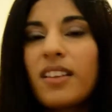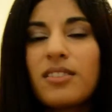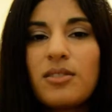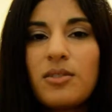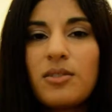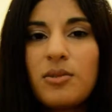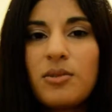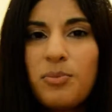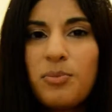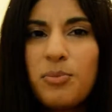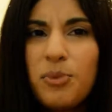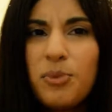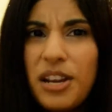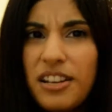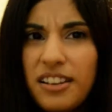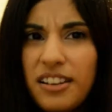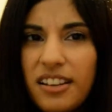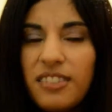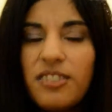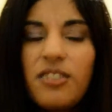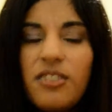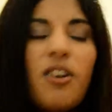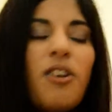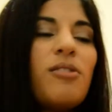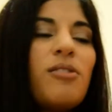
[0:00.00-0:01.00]
spread
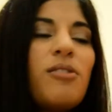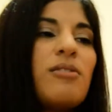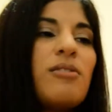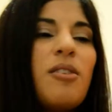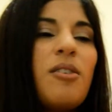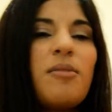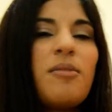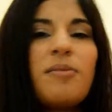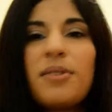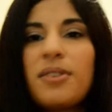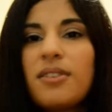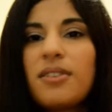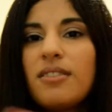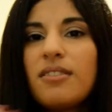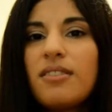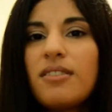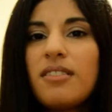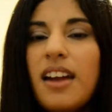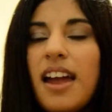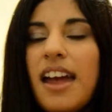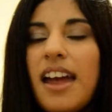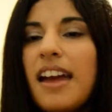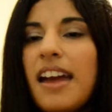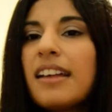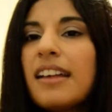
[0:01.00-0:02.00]
it all over your
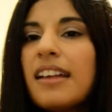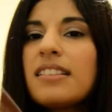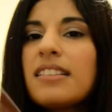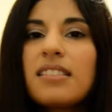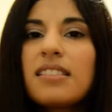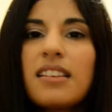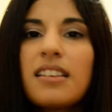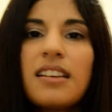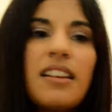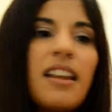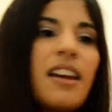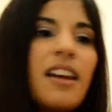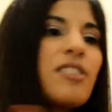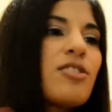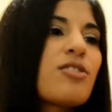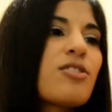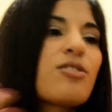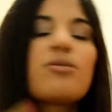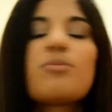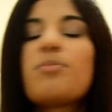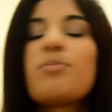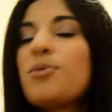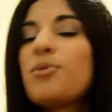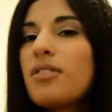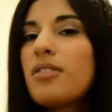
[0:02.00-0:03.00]
hands, and I just
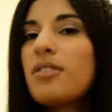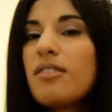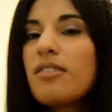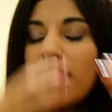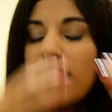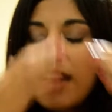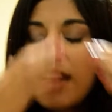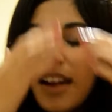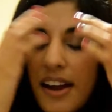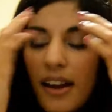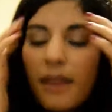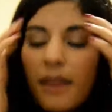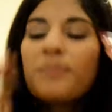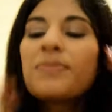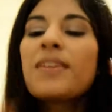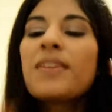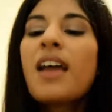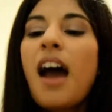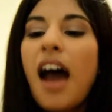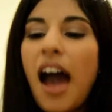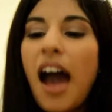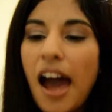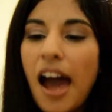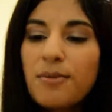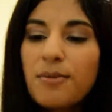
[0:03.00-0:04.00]
put it on the hair.
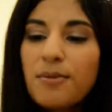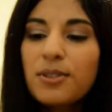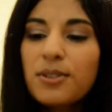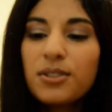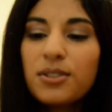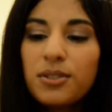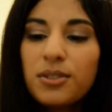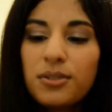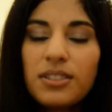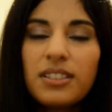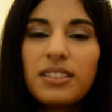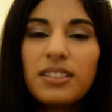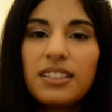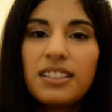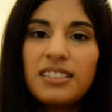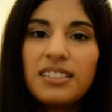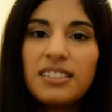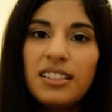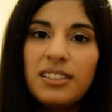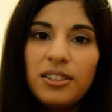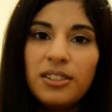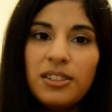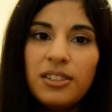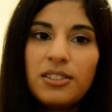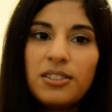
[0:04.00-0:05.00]
I was using this
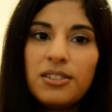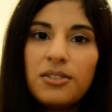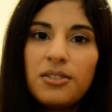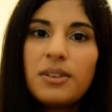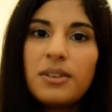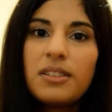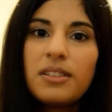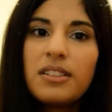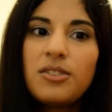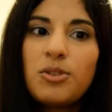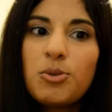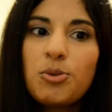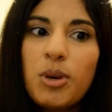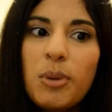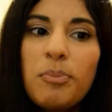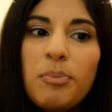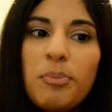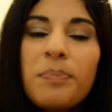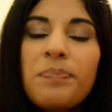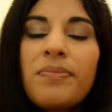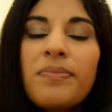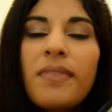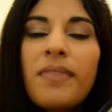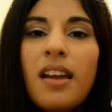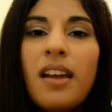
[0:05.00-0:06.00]
a lot during the trip,
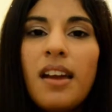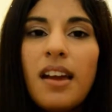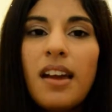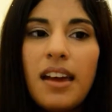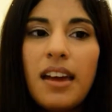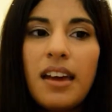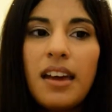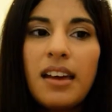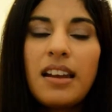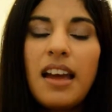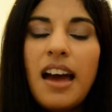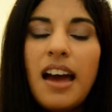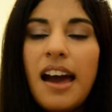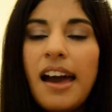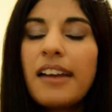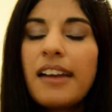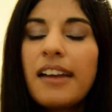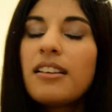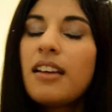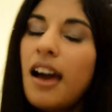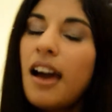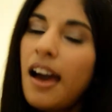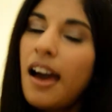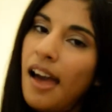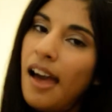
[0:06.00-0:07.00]
and I
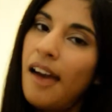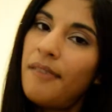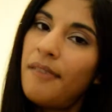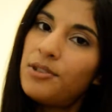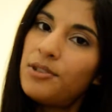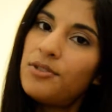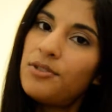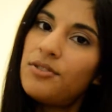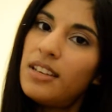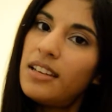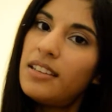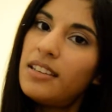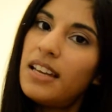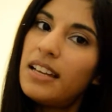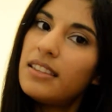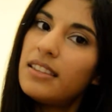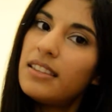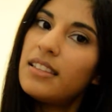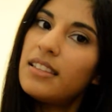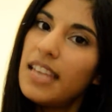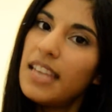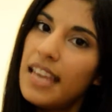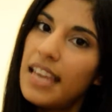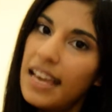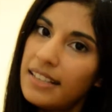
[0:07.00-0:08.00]
have to say that
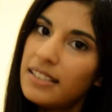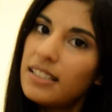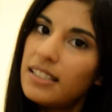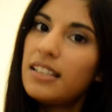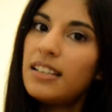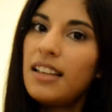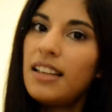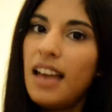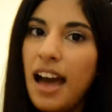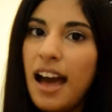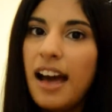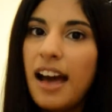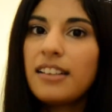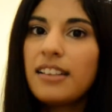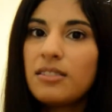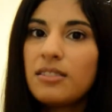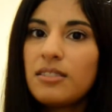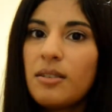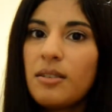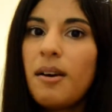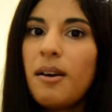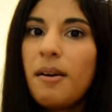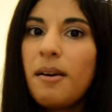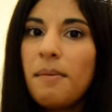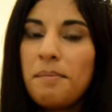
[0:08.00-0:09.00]
yes, it has
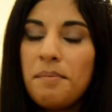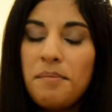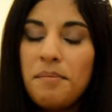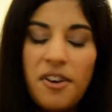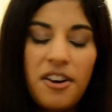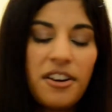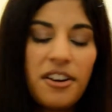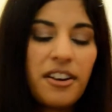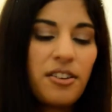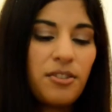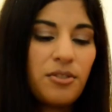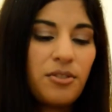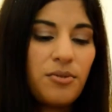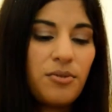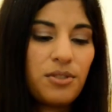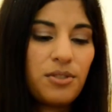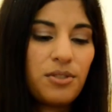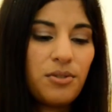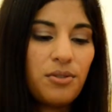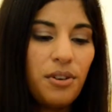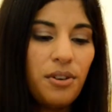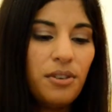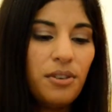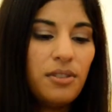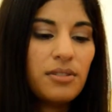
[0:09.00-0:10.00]
very good
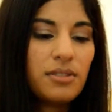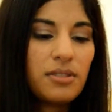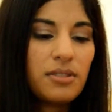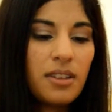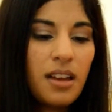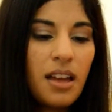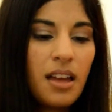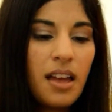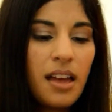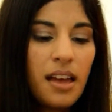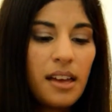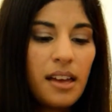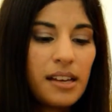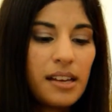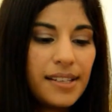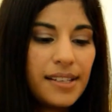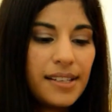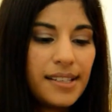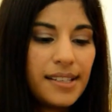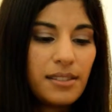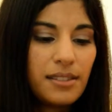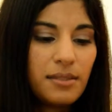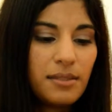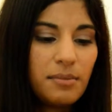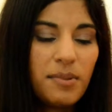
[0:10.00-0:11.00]
results, and
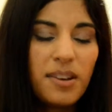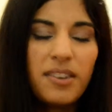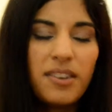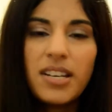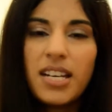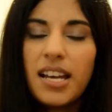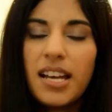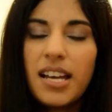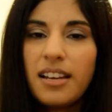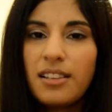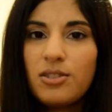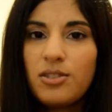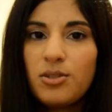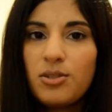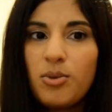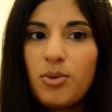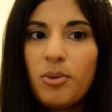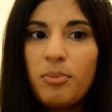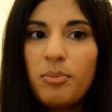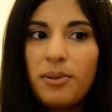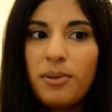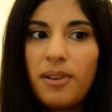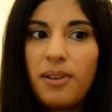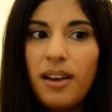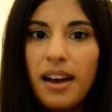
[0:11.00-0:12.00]
it's very nice to
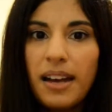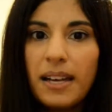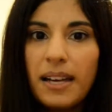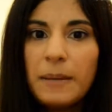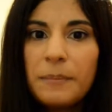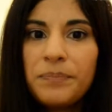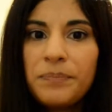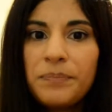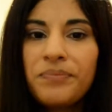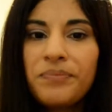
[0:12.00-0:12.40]
apply,